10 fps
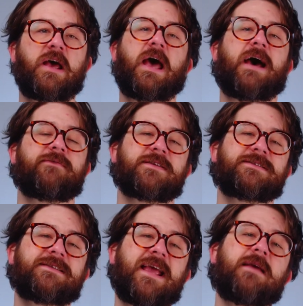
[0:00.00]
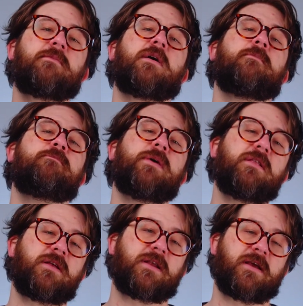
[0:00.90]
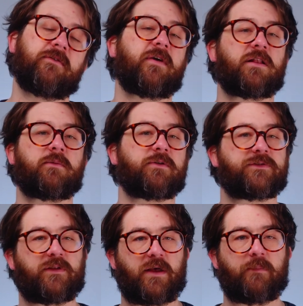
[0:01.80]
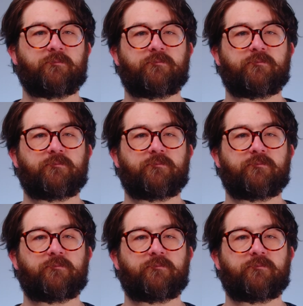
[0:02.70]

have the same ability available to them.